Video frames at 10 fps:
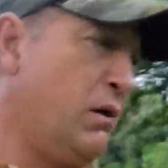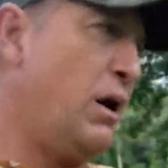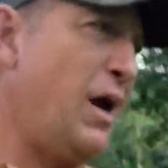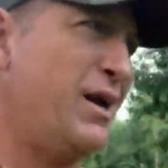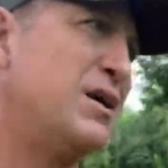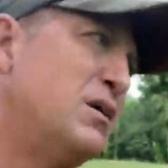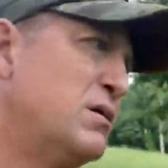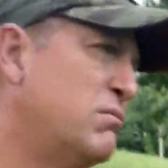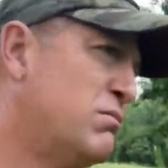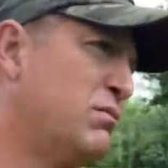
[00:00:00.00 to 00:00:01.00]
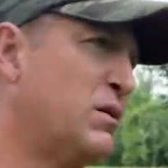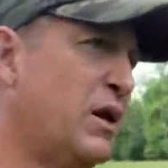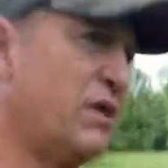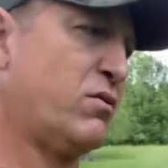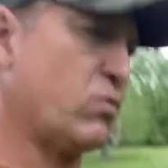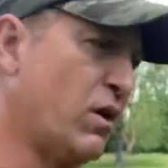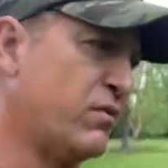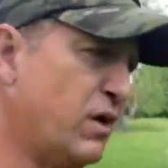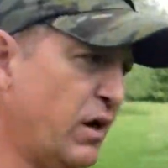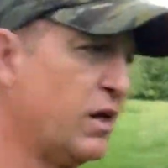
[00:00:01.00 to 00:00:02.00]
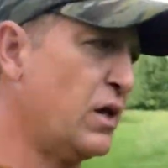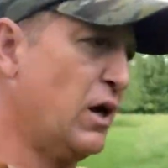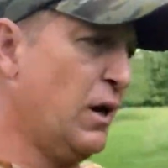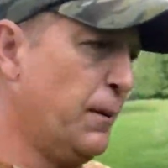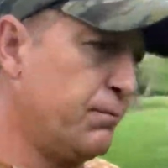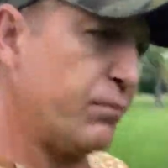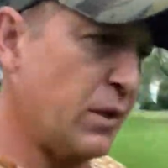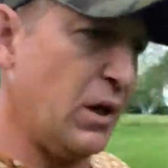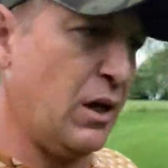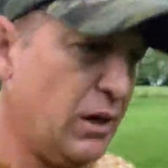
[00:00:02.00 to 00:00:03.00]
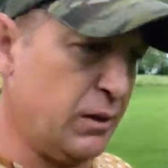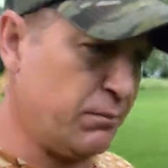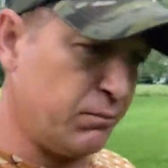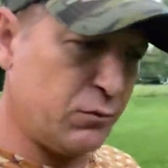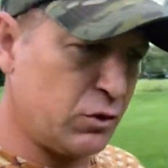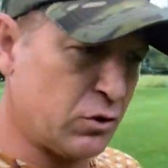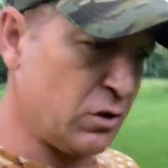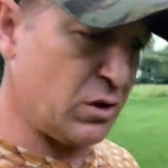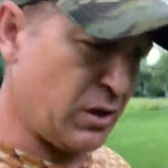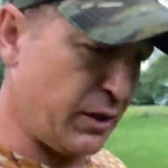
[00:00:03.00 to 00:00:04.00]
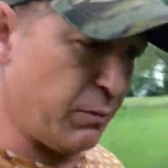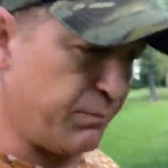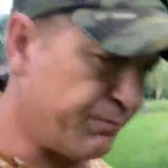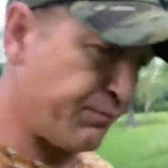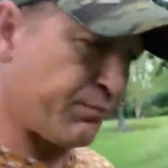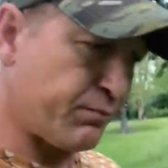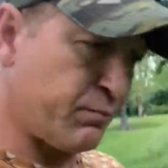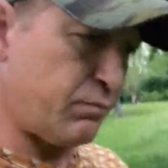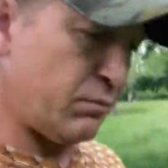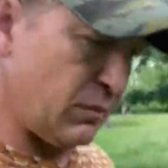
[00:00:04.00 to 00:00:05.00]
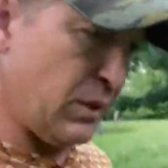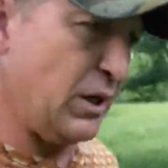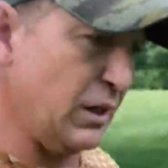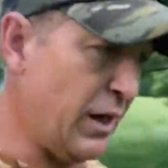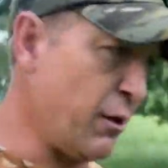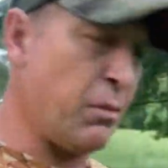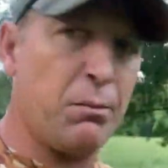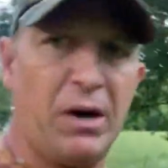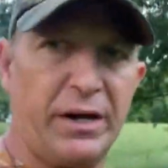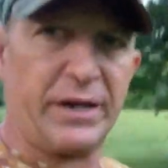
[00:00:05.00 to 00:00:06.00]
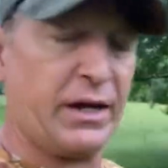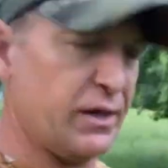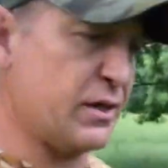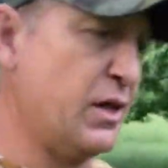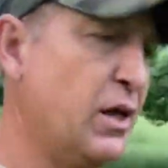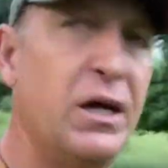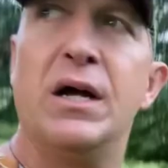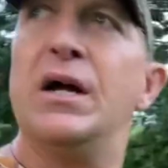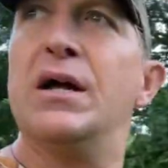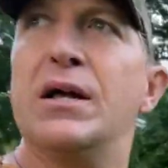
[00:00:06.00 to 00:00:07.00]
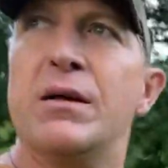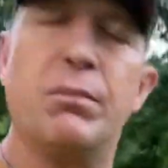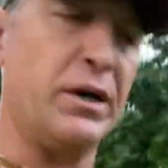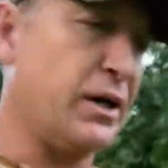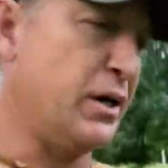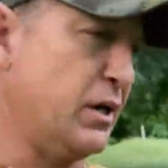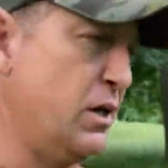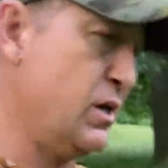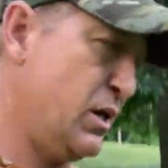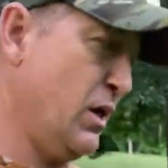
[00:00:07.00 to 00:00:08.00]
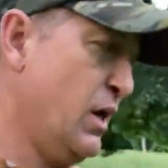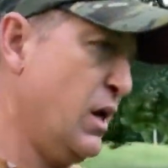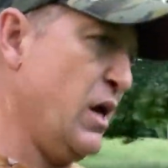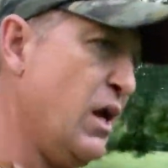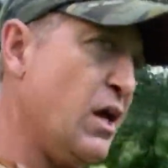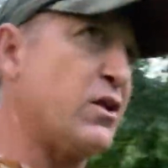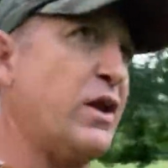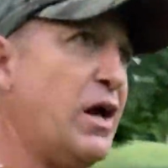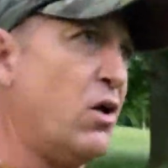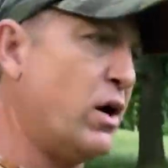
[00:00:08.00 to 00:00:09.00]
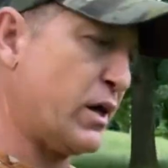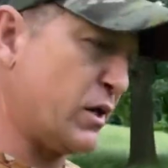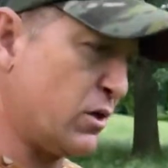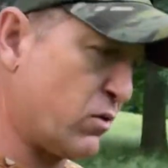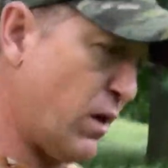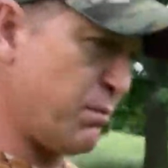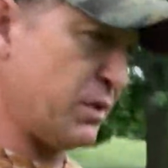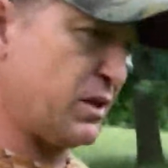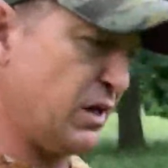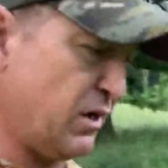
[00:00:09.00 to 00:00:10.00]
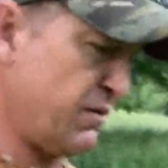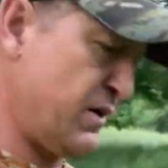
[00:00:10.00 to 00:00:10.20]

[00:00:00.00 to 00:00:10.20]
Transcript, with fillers: had a kind of a rough night. Um, just couldn't sleep. A lot on my mind, I guess. But uh, for now, I gotta just grab my stuff.